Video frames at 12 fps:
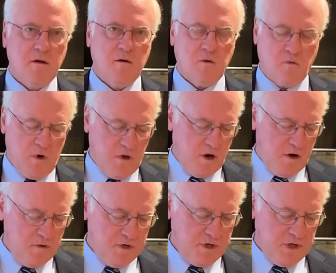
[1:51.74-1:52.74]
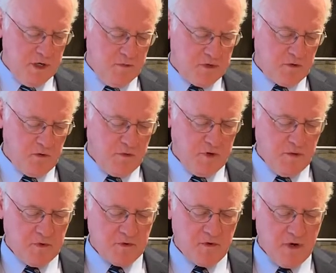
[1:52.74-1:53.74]
where there are regimes where the
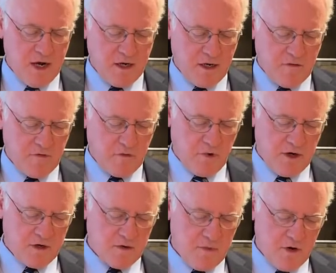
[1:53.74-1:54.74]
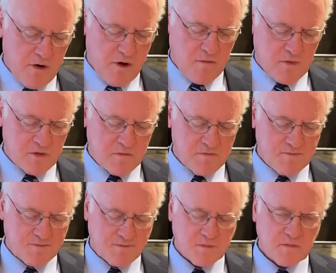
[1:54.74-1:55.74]
people do not have the right to bear arms.
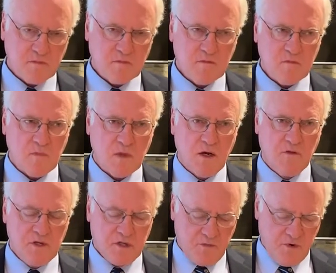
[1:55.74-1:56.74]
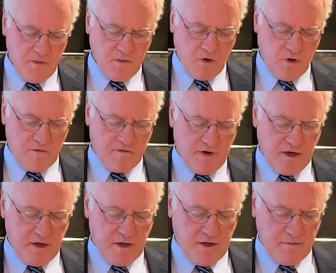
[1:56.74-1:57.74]
The Supreme Court
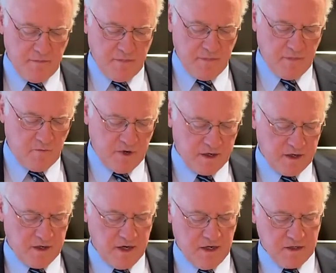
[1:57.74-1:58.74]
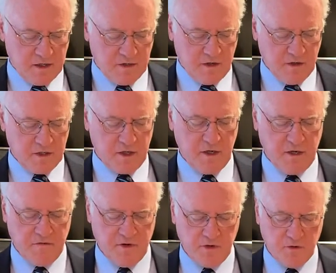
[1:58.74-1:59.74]
finally recognized that there is an
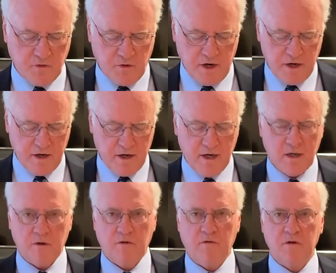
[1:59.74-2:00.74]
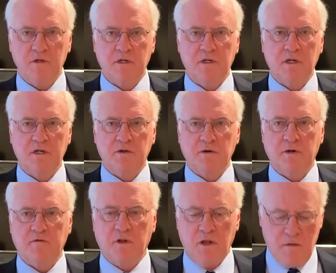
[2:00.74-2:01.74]
individual right in Heller versus District
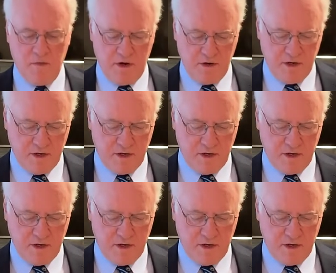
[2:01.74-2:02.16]
of Columbia in